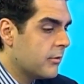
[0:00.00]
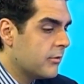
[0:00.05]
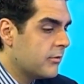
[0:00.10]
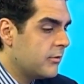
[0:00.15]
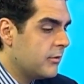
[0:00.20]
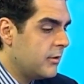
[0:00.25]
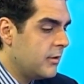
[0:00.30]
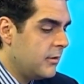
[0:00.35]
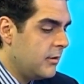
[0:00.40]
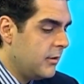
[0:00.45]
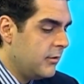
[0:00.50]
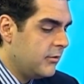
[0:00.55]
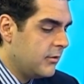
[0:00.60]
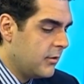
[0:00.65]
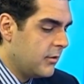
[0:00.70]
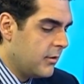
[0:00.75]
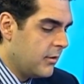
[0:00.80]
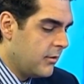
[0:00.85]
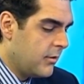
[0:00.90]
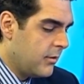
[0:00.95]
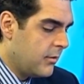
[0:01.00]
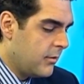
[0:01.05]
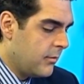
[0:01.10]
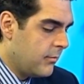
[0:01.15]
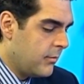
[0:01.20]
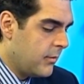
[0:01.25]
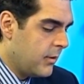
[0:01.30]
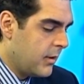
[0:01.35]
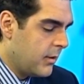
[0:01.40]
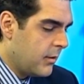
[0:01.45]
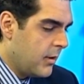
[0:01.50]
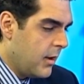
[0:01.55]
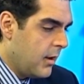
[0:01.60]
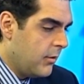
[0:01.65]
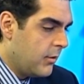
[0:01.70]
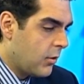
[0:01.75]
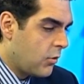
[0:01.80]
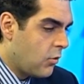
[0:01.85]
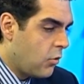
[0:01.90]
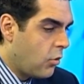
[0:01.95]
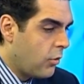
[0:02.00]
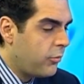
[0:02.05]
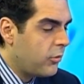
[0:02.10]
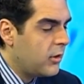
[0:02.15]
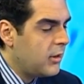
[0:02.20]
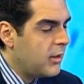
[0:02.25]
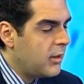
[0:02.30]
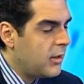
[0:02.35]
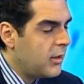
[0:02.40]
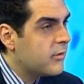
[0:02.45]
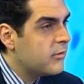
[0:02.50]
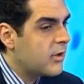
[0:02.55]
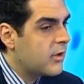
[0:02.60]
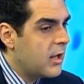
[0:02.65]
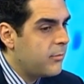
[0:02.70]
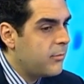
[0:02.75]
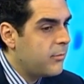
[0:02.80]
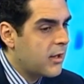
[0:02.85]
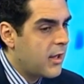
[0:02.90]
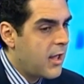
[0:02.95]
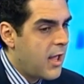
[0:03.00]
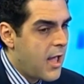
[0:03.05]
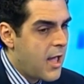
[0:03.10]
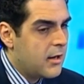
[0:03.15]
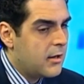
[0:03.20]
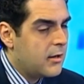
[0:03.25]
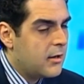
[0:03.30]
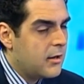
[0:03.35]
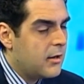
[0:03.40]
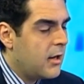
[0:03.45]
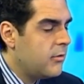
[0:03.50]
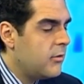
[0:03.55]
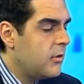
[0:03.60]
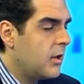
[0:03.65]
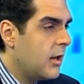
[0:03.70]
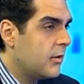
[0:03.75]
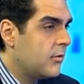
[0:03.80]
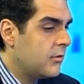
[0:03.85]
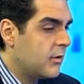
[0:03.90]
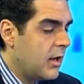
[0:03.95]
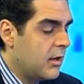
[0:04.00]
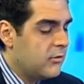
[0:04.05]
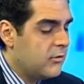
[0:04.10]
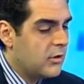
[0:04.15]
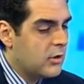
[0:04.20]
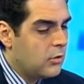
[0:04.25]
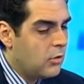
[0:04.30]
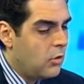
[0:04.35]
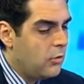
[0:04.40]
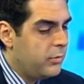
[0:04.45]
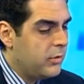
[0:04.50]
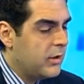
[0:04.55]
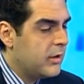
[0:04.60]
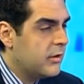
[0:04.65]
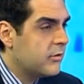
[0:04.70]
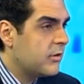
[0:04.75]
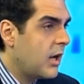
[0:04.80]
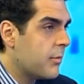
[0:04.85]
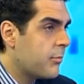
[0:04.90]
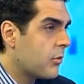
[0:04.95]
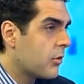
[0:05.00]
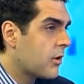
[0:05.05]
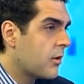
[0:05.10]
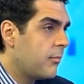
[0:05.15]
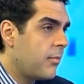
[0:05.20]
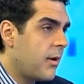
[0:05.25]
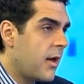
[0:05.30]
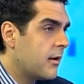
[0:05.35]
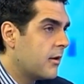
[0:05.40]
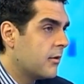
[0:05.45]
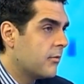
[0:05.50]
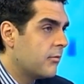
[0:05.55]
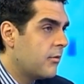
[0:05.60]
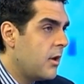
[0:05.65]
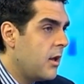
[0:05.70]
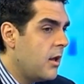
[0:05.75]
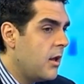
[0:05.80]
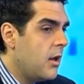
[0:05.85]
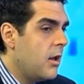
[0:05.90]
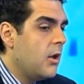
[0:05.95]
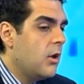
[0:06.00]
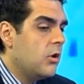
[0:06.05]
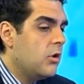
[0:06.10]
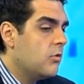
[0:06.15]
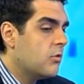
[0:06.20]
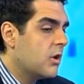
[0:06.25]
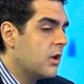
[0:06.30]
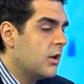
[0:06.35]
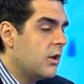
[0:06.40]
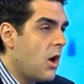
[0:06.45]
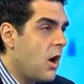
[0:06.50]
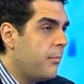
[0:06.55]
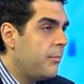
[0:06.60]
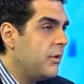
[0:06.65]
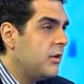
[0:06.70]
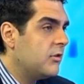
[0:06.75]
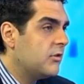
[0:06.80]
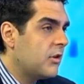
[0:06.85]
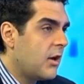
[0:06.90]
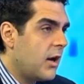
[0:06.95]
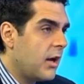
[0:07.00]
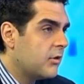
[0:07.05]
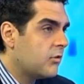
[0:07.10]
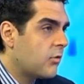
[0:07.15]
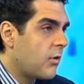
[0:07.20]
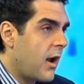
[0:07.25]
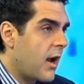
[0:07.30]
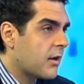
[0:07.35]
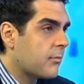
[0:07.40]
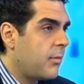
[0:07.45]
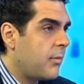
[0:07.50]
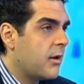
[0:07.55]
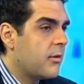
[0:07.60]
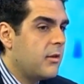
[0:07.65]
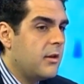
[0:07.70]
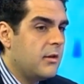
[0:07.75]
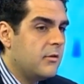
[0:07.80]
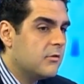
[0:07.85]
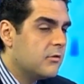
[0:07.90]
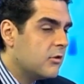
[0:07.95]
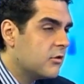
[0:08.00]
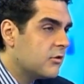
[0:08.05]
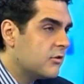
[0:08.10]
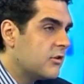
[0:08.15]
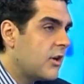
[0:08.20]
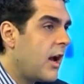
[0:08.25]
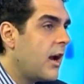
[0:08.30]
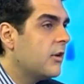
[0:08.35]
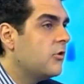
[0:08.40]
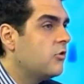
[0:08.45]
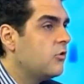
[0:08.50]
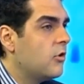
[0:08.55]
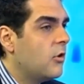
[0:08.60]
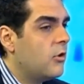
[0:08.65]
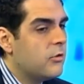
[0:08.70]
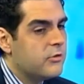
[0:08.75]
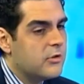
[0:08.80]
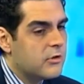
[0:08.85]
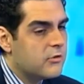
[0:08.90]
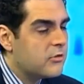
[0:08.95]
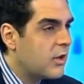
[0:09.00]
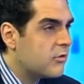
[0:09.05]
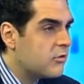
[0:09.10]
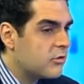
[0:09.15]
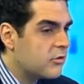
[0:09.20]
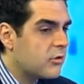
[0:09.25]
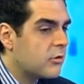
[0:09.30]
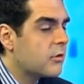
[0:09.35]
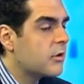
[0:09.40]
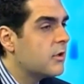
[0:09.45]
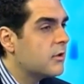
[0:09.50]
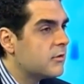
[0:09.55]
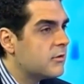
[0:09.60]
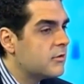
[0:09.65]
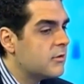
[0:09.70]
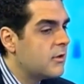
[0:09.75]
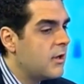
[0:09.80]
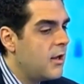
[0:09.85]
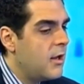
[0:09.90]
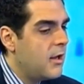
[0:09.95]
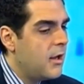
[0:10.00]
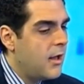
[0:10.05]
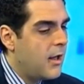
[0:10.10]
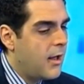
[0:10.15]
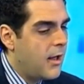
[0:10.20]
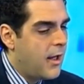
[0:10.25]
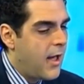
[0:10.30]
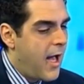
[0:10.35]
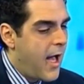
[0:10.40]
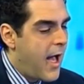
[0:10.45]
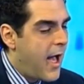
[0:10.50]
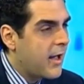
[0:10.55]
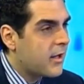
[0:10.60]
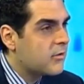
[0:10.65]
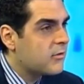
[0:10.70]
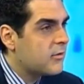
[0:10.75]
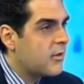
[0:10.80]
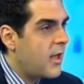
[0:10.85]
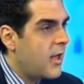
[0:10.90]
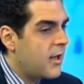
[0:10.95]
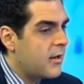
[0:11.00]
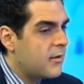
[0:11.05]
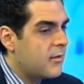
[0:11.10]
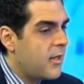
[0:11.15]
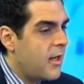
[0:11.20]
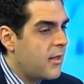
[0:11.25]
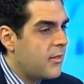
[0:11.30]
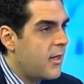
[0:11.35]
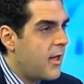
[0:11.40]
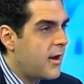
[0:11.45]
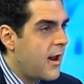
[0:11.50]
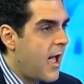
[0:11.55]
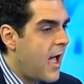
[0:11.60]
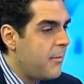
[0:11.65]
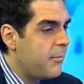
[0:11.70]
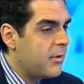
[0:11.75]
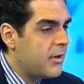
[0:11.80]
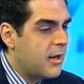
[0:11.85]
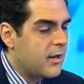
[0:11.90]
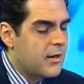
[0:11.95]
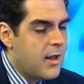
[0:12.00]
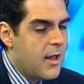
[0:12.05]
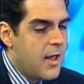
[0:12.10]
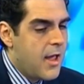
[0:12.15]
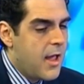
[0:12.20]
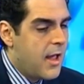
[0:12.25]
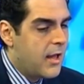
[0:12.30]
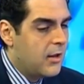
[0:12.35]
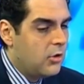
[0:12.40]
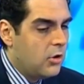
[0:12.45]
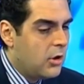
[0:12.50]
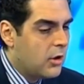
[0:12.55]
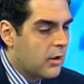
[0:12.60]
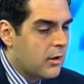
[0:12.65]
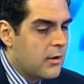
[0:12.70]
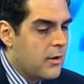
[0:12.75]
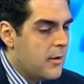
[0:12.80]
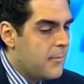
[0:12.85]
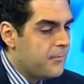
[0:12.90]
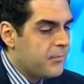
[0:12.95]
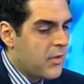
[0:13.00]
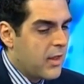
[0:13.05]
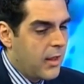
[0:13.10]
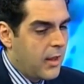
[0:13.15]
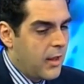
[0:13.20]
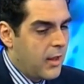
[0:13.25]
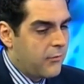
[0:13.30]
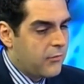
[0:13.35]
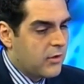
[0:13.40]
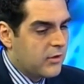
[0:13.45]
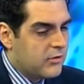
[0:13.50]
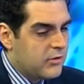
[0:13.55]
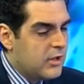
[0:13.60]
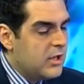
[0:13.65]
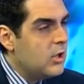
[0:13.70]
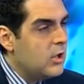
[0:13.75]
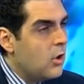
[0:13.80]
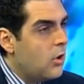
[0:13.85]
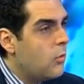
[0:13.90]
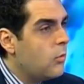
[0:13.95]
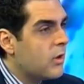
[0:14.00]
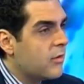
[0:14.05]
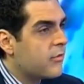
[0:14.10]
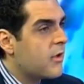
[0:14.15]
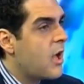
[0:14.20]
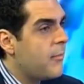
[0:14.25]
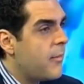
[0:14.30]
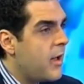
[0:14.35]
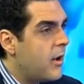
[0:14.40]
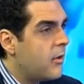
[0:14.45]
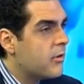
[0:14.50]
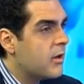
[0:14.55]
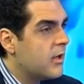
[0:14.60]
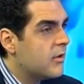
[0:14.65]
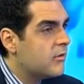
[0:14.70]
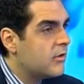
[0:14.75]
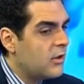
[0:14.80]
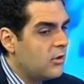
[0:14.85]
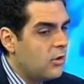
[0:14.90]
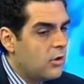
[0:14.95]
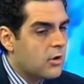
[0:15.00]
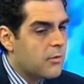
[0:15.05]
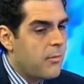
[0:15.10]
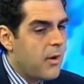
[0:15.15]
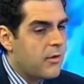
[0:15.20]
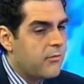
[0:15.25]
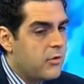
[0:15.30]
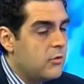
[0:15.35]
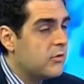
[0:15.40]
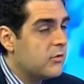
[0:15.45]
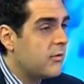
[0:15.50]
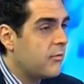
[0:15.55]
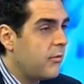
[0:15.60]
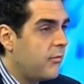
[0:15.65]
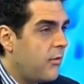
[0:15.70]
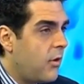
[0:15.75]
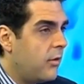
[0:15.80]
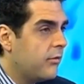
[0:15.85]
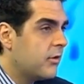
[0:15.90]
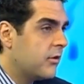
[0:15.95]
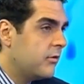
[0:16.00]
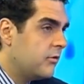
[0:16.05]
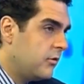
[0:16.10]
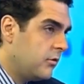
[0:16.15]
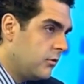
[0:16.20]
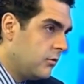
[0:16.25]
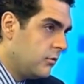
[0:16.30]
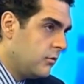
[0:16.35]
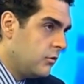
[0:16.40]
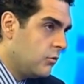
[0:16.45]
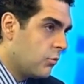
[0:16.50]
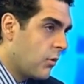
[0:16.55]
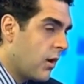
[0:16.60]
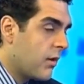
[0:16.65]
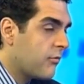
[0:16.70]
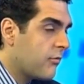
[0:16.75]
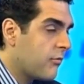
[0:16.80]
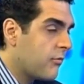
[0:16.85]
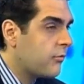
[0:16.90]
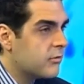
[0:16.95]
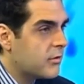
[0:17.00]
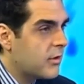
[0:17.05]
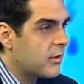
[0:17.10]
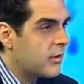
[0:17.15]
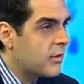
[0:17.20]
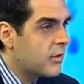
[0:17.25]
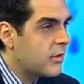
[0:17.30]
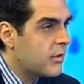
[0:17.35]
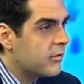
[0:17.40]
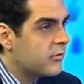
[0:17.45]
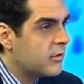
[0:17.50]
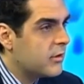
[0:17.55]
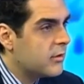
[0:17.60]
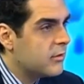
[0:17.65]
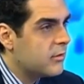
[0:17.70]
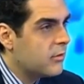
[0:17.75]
Listen, the corporate landscape in Canada and the United States and globally is hyper competitive. You cannot be sidetracked by these sideshows and circus acts that happen. And look, if the CEO would have come out and said, look, my views have evolved, because you referenced President Obama.